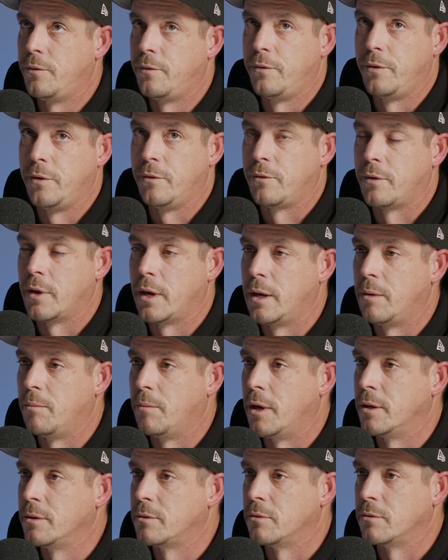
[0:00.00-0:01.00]
15
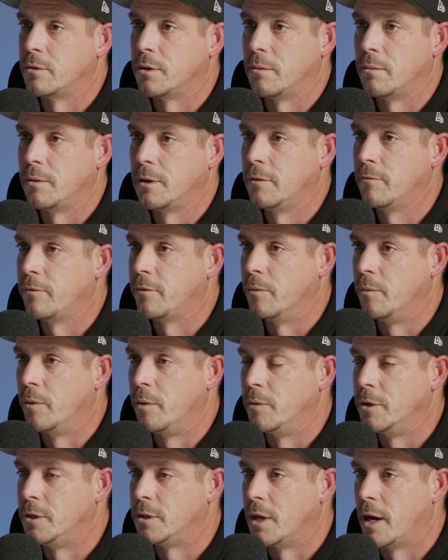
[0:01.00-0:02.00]
months or something from
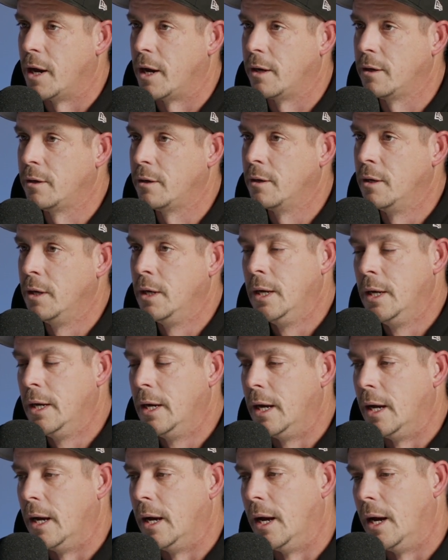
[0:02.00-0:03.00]
when we mm. started
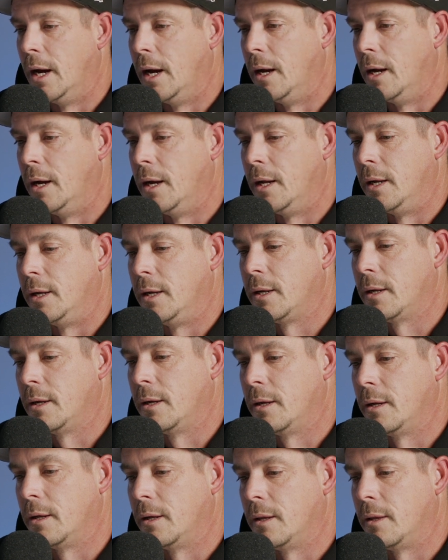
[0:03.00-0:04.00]
and
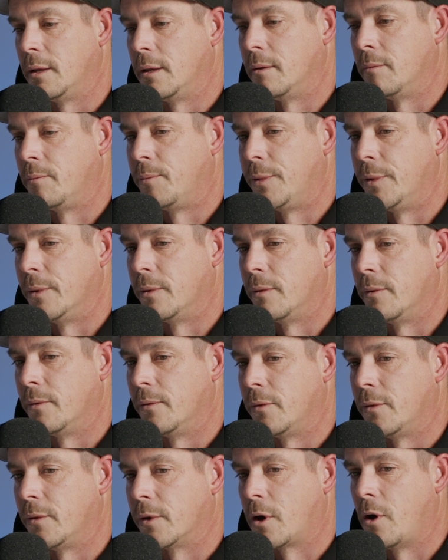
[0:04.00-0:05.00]
the
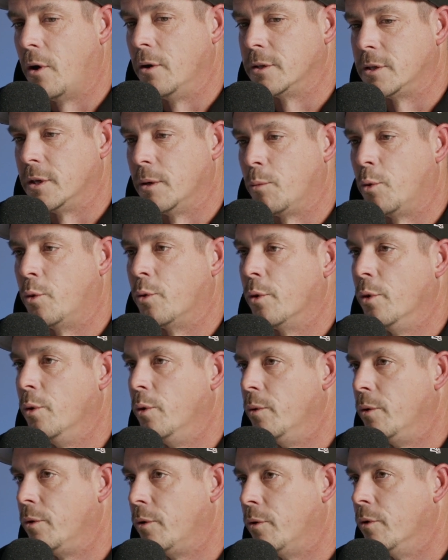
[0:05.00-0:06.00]
the the concept
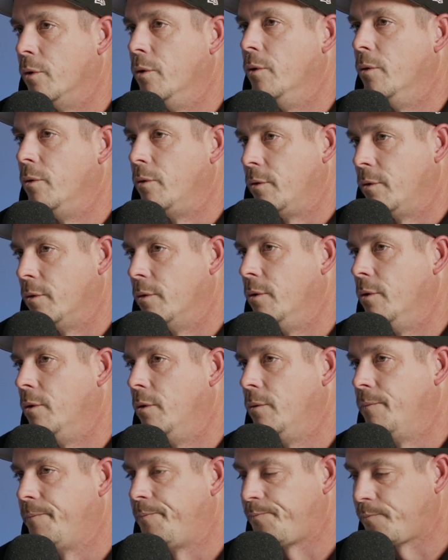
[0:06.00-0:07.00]
grew and grew and
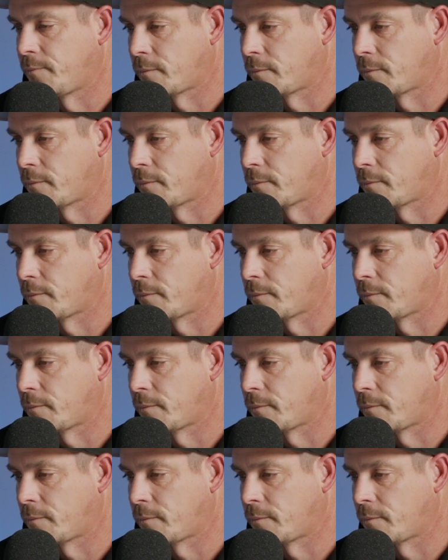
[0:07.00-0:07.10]
grew.